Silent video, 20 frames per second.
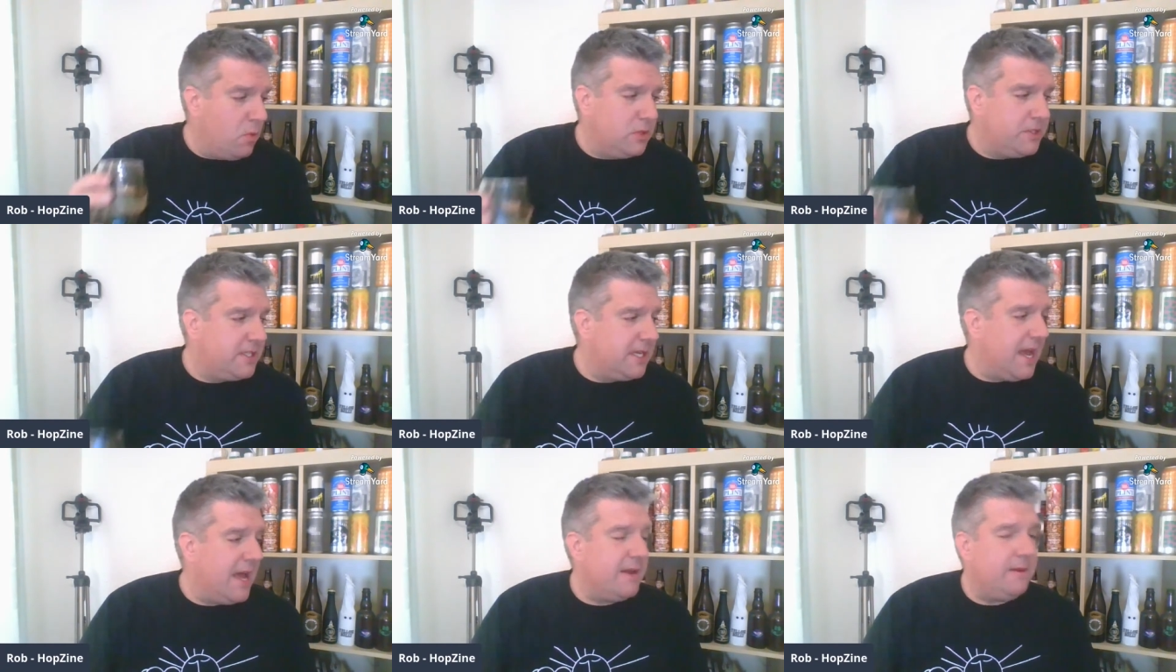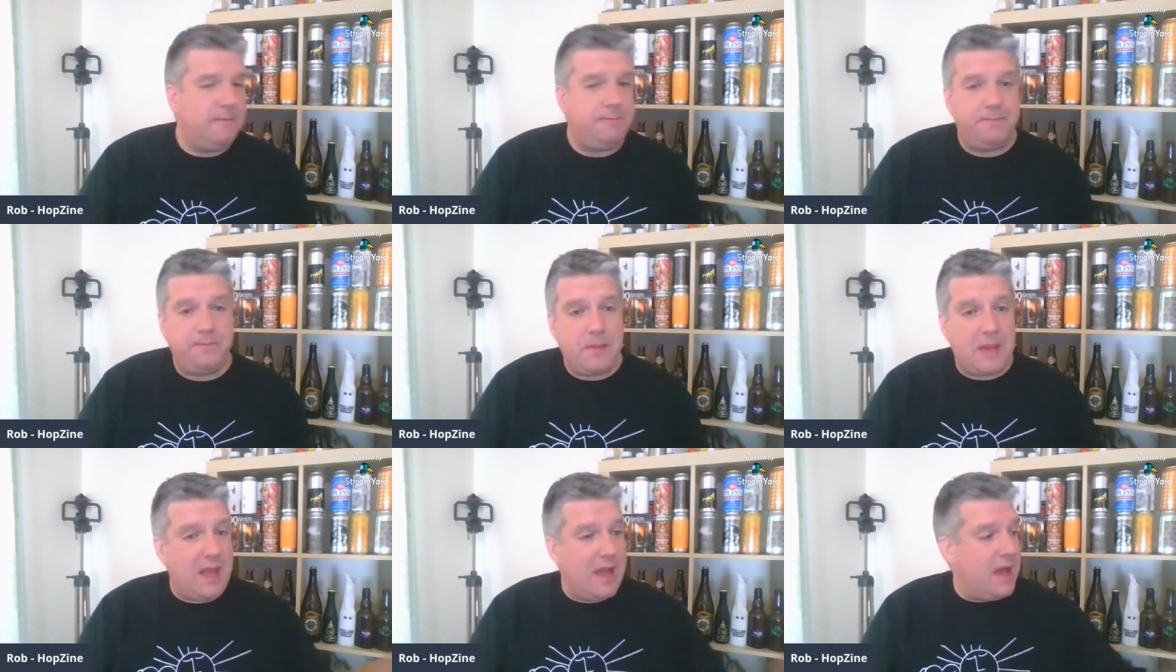Once
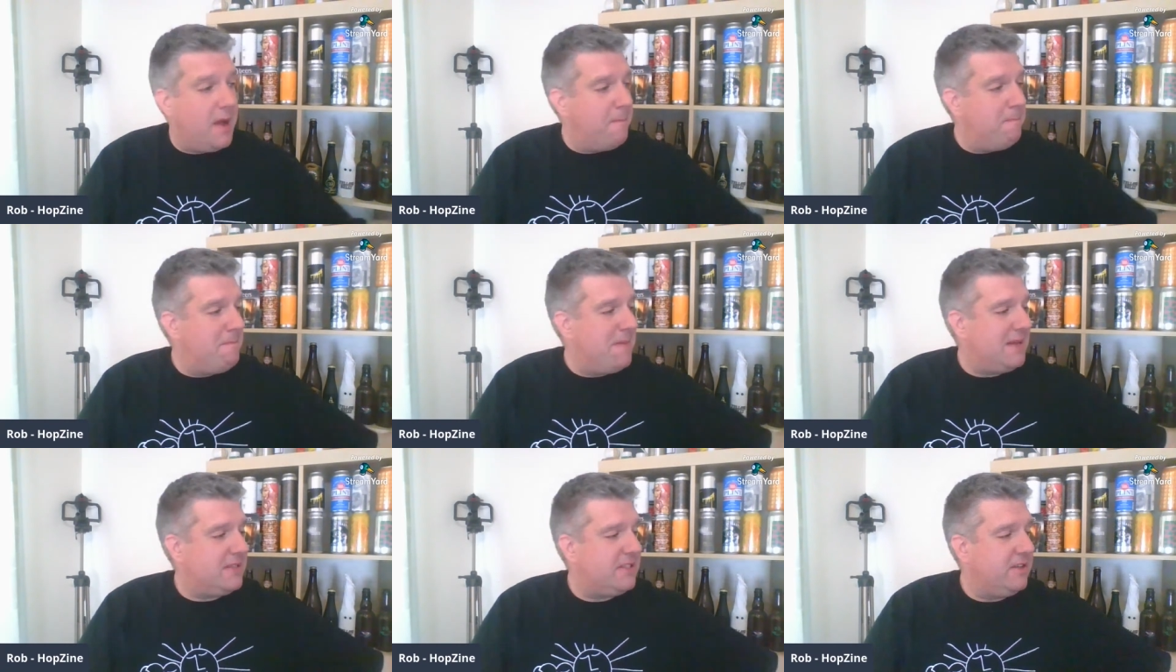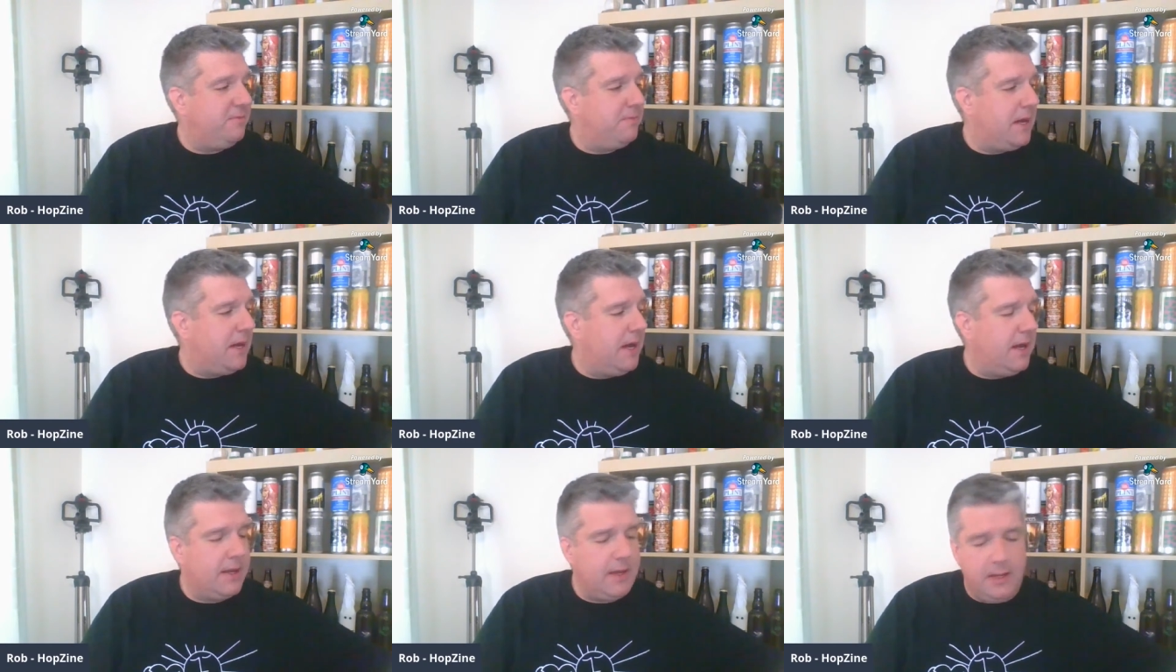again, a
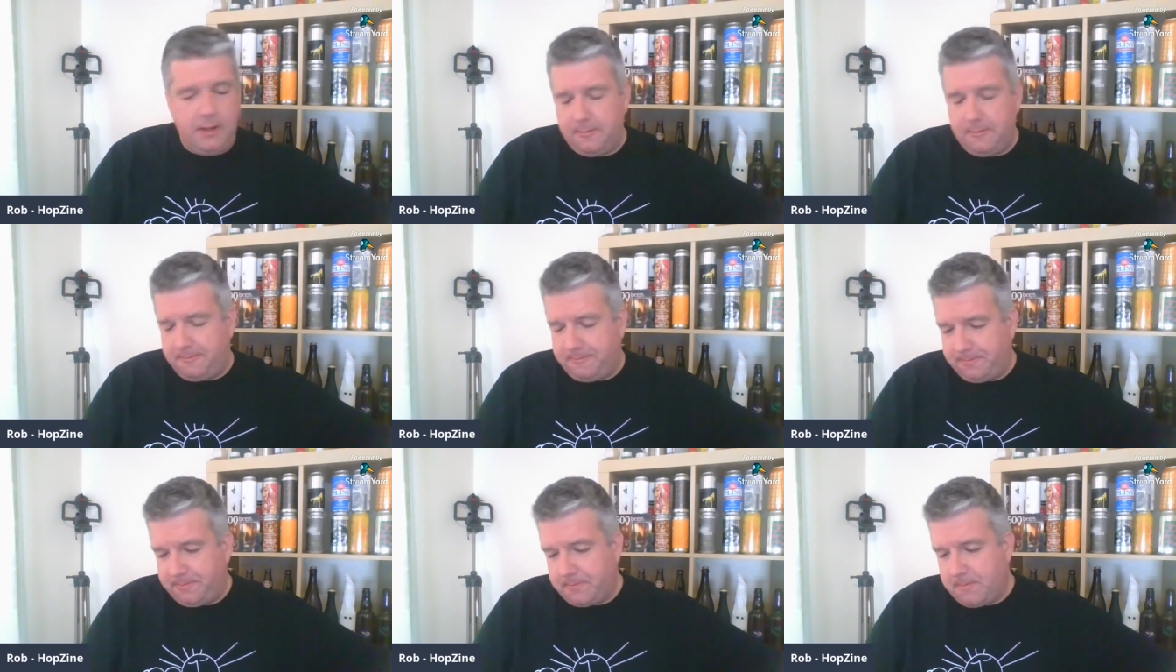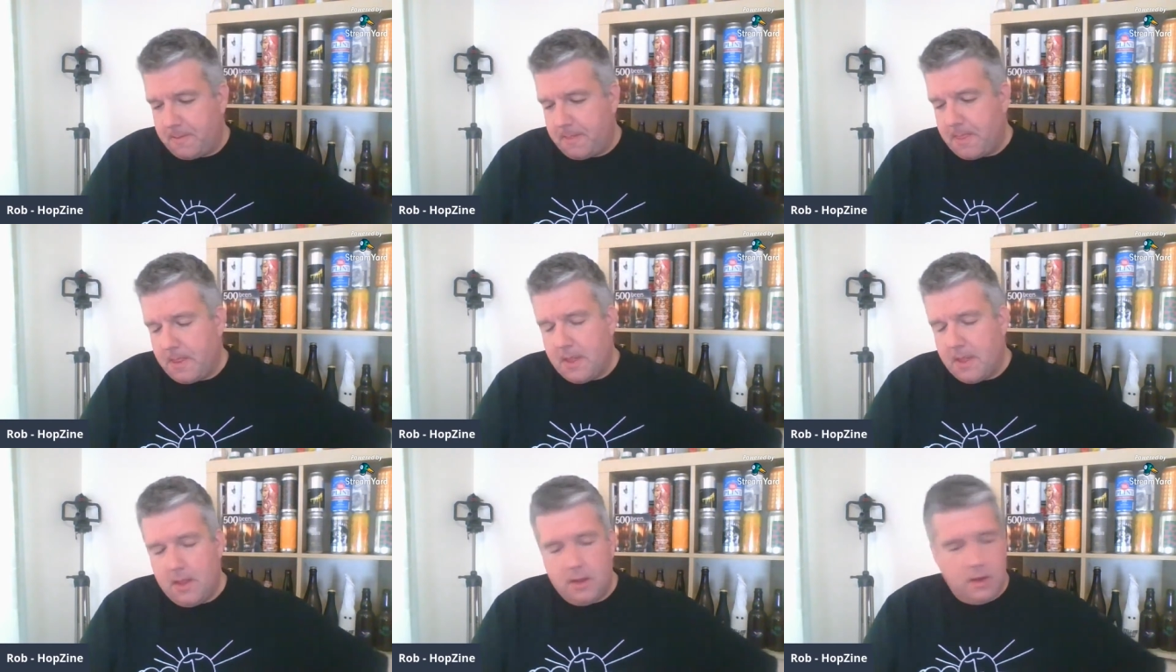massive bargain.
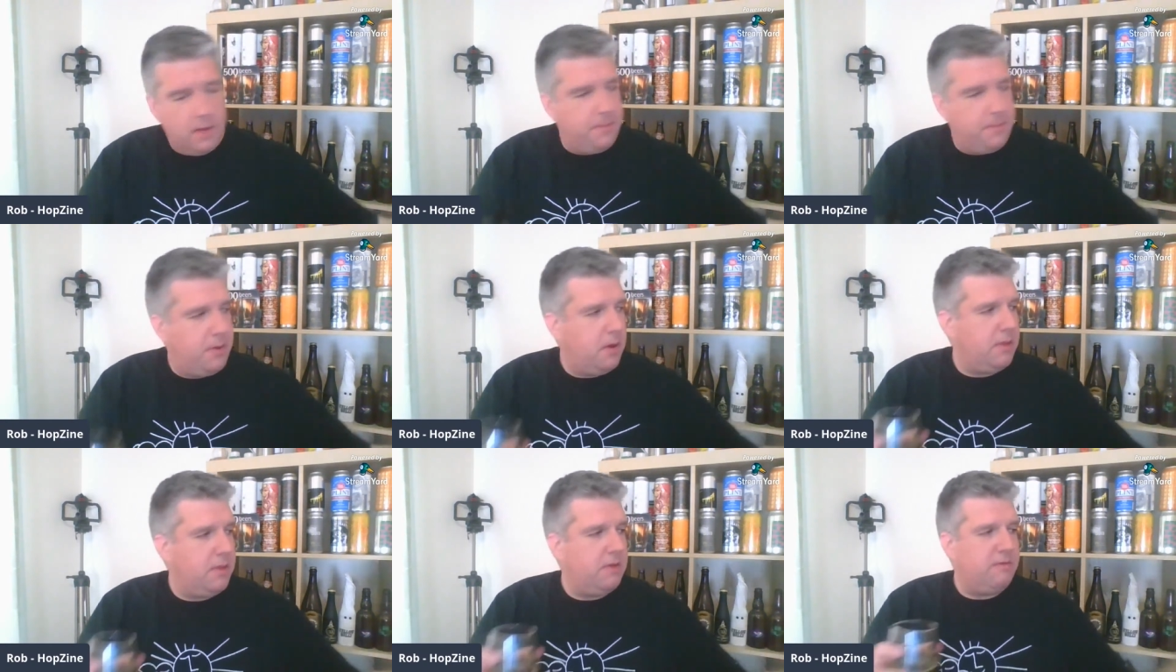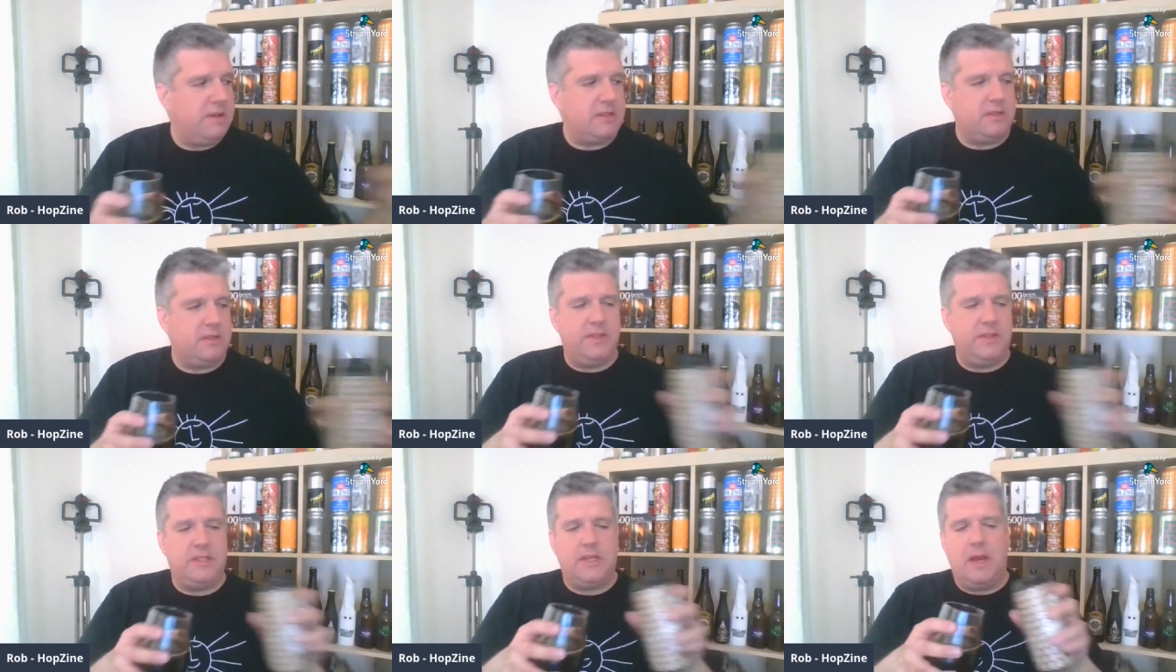Pour the
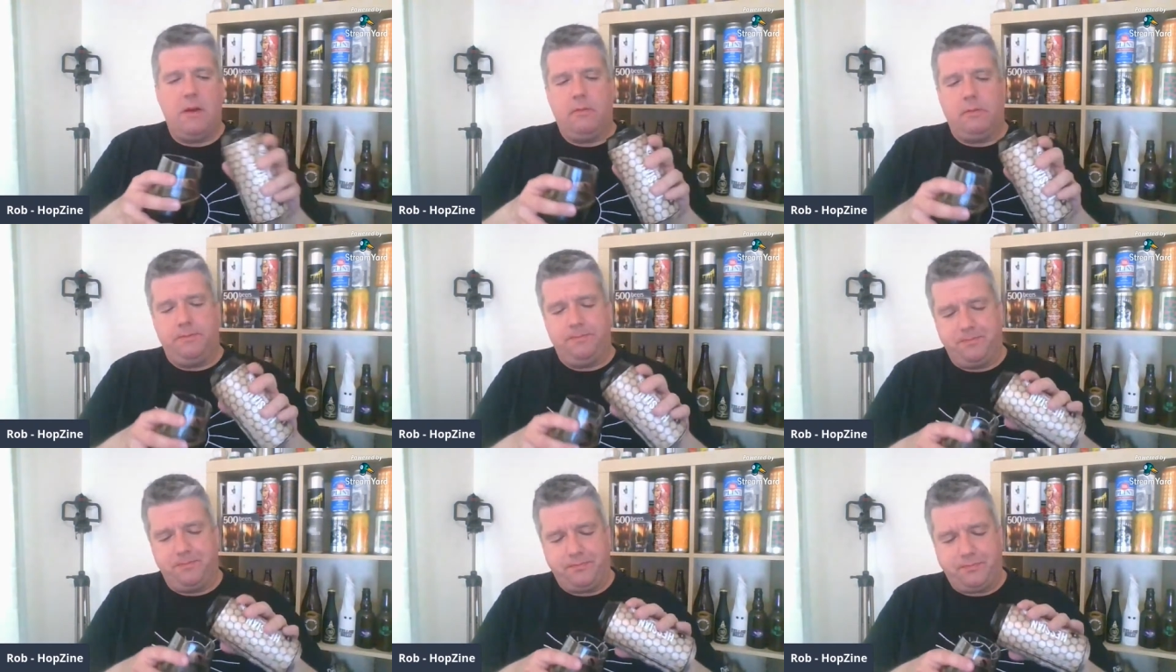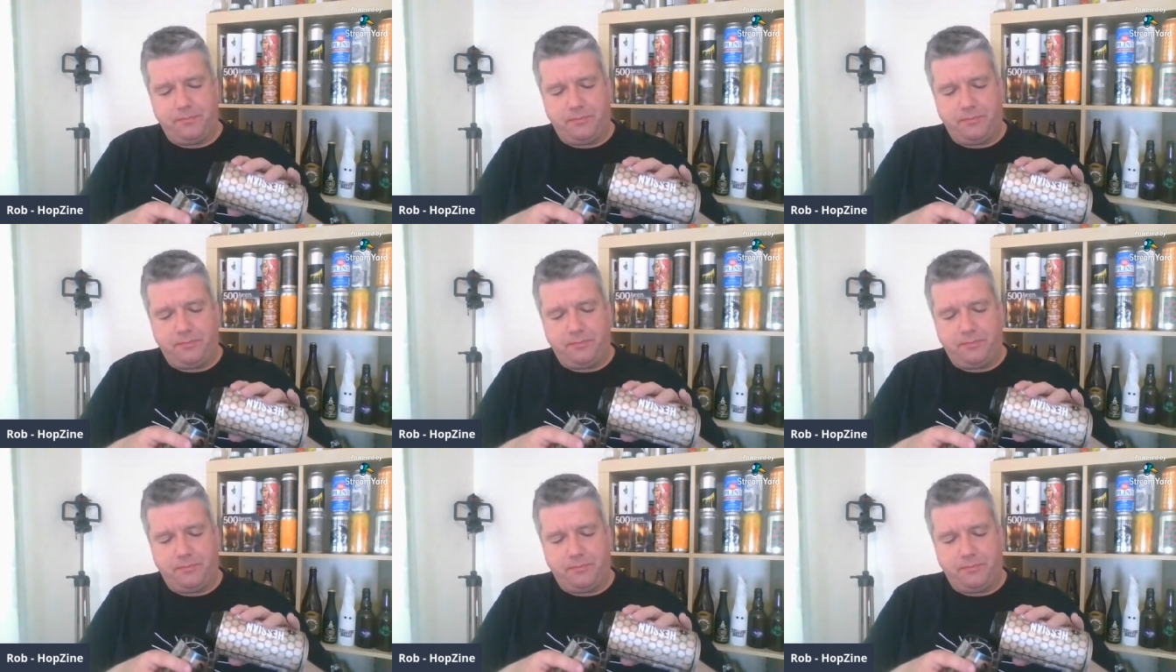rest of this out.